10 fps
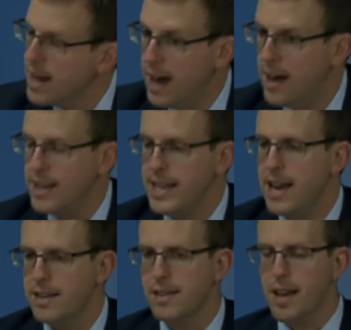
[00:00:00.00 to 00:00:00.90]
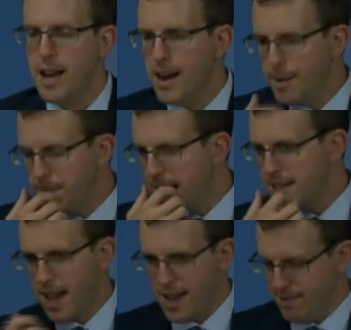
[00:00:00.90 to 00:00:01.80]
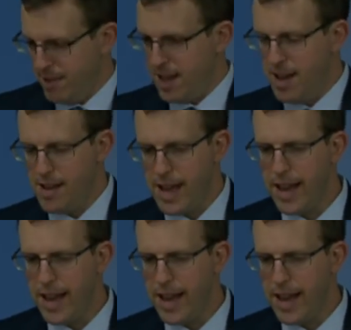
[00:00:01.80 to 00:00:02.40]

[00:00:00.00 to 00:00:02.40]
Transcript: Uh, yes, um, as I uh,